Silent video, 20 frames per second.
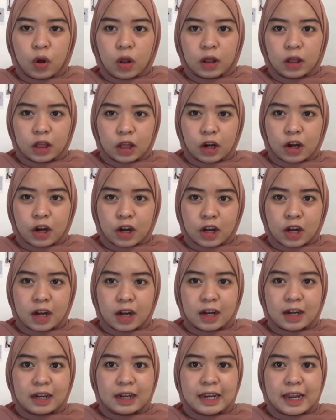learn
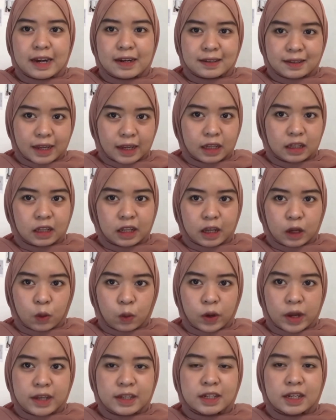their second
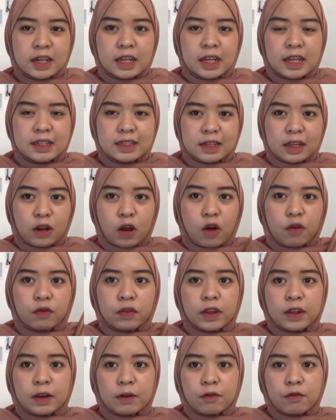language instead of
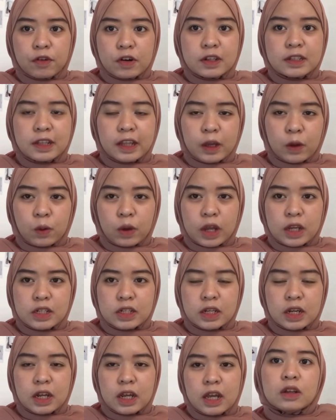their first
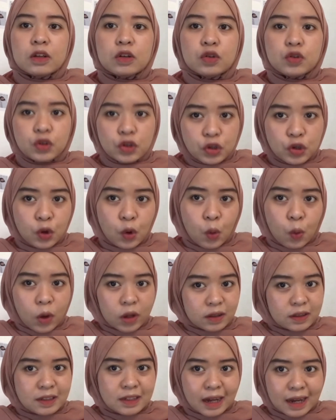language. Do you know
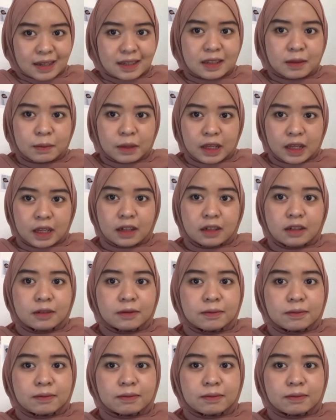what does it mean?